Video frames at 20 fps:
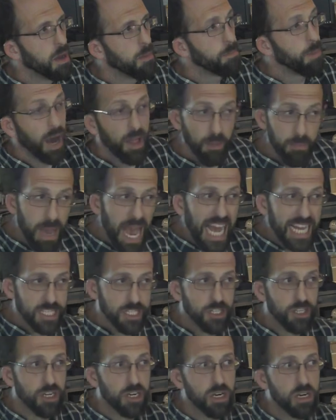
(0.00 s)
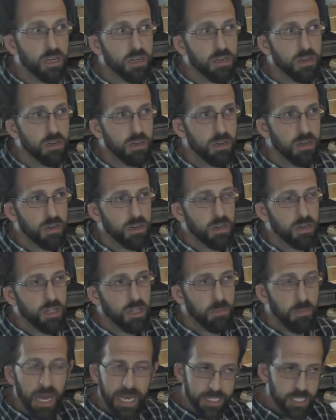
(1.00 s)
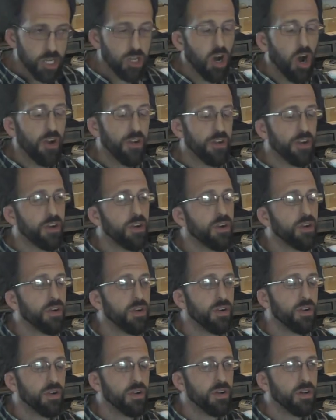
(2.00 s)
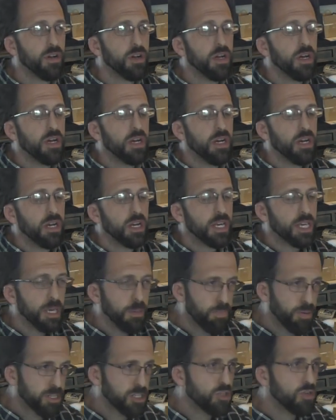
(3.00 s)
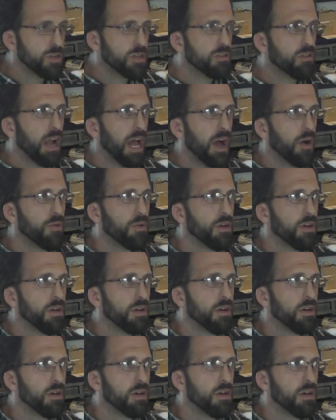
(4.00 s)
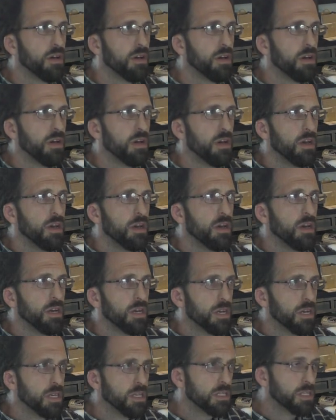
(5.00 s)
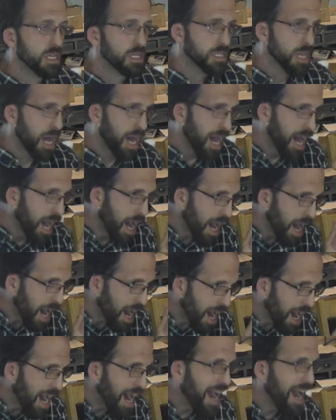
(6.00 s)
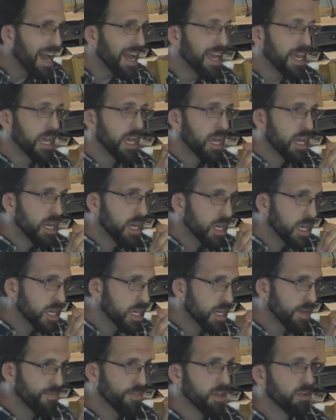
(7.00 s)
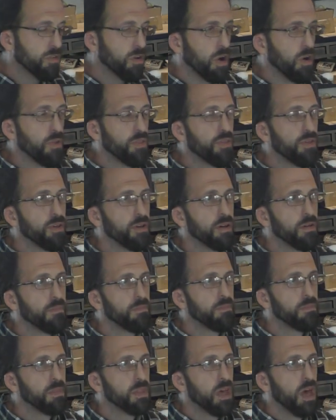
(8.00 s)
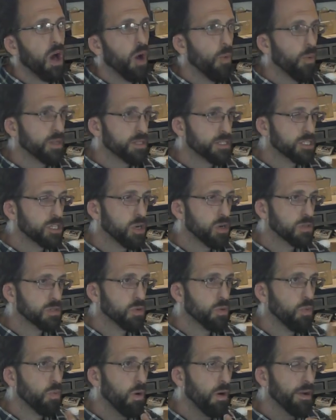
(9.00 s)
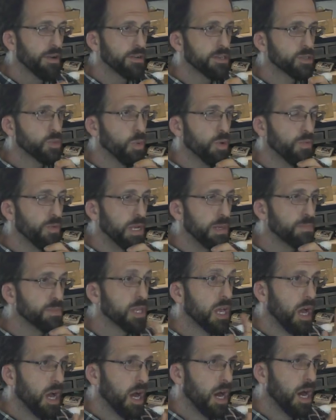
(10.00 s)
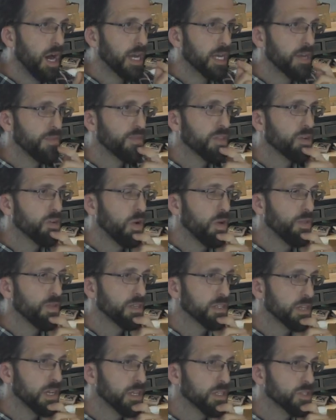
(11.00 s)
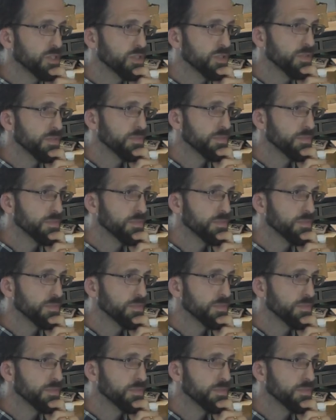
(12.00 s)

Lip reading: by the master gardener. He put you in the ground. He says, I give the growth. One sows, one waters, one reaps. I give the growth, he says.